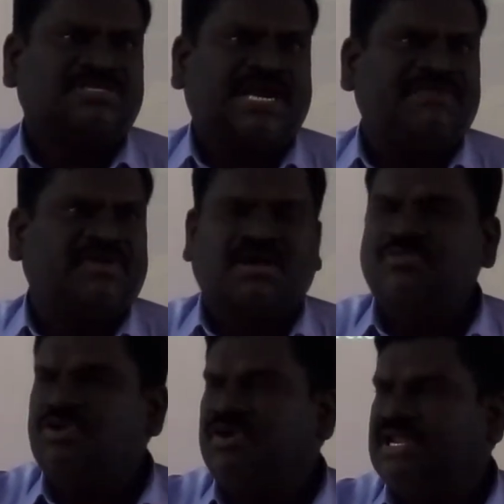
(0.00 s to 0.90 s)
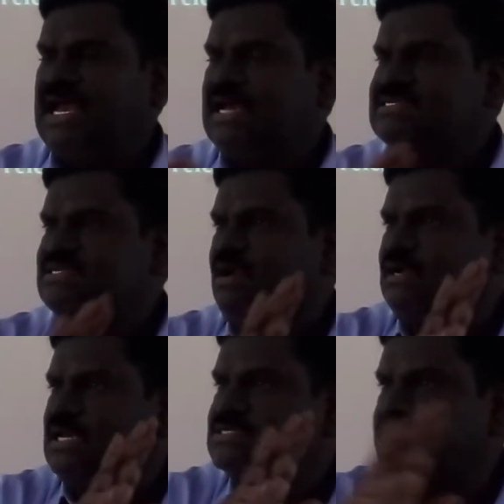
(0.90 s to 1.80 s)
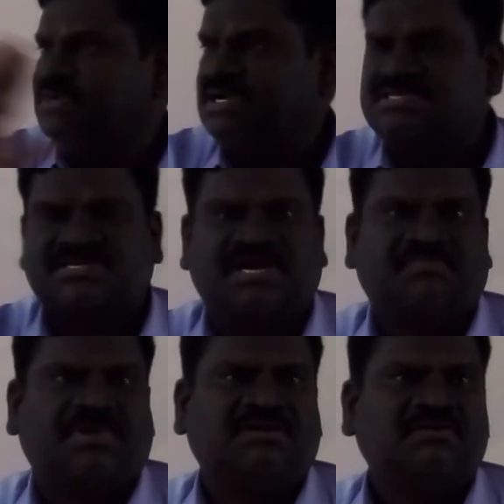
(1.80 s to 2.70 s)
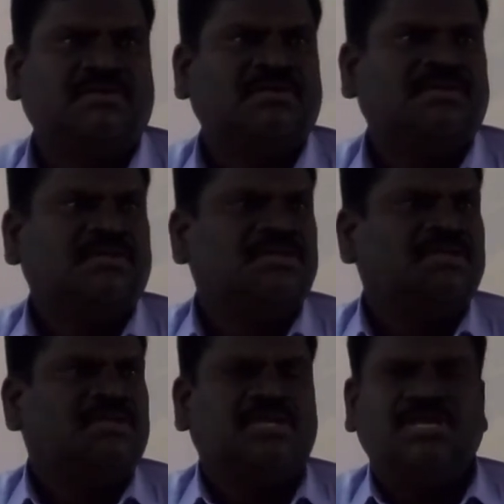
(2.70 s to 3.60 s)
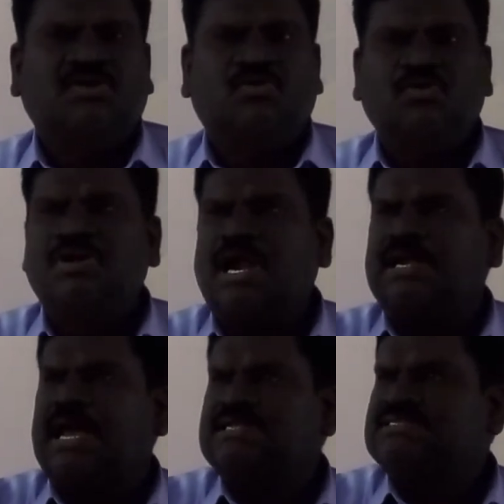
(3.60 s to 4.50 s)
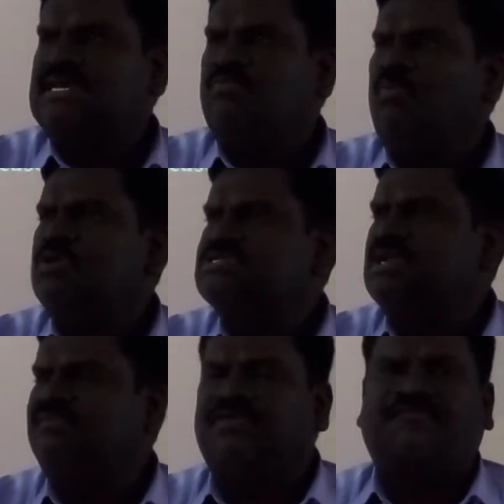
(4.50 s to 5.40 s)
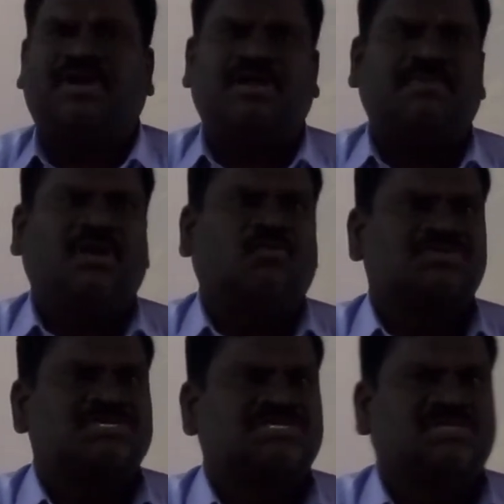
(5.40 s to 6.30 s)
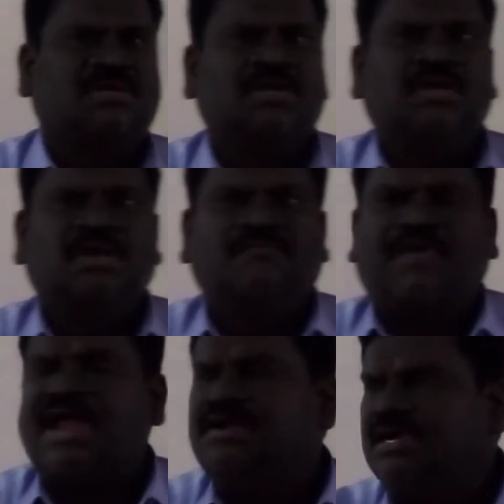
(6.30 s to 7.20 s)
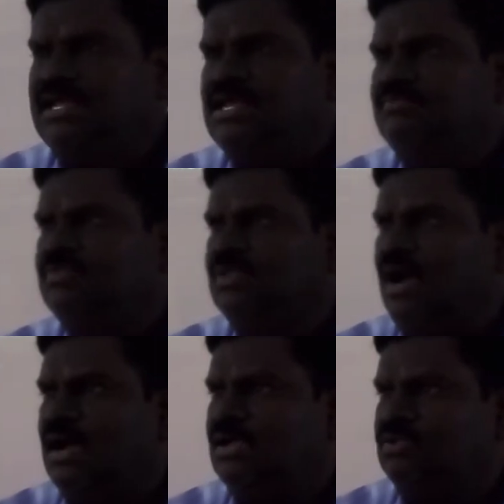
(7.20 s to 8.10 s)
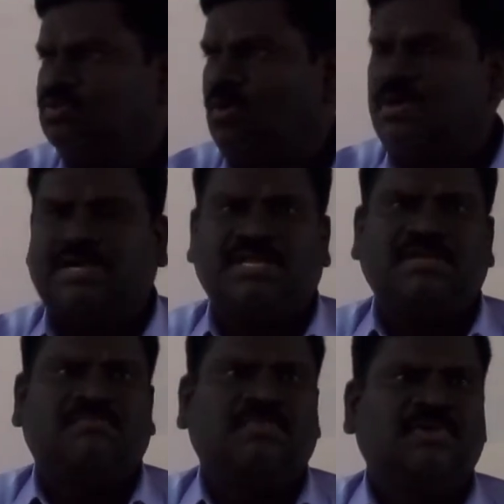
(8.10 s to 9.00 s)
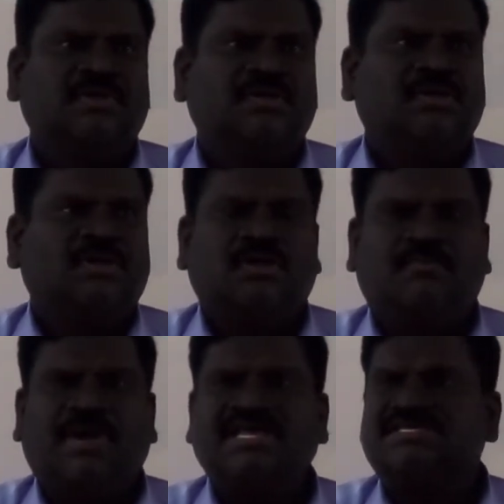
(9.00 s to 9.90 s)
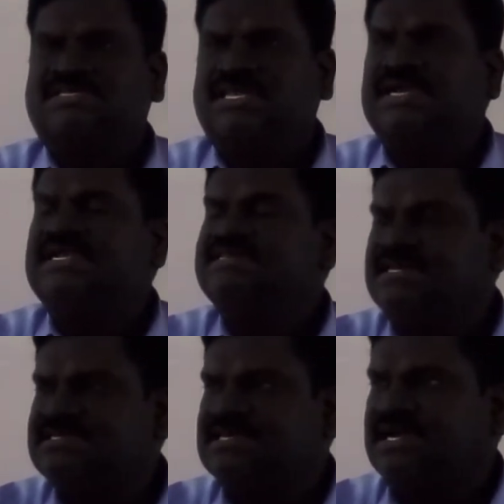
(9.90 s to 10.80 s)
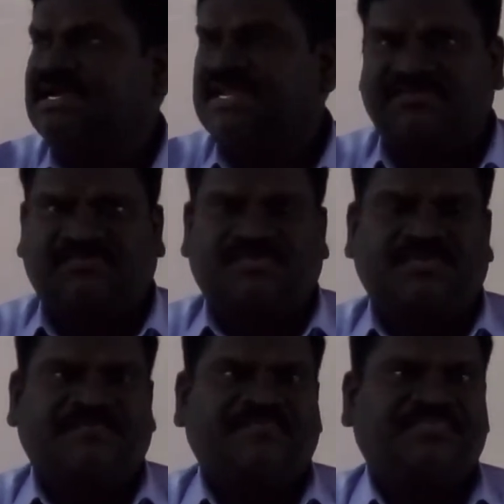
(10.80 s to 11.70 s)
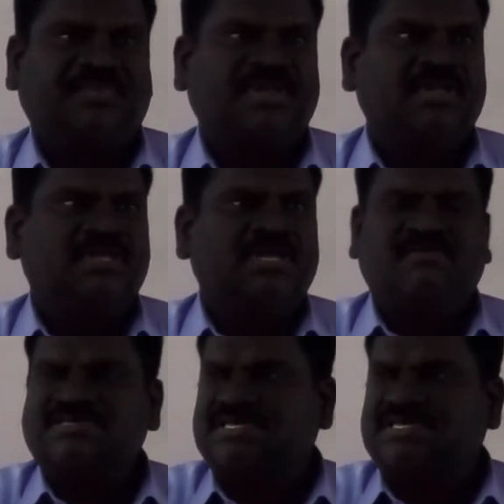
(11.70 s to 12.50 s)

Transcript: the scientific community has not accepted his statement. He could not answer most of the fundamental questions fired at him, thrown at him by his critics. He was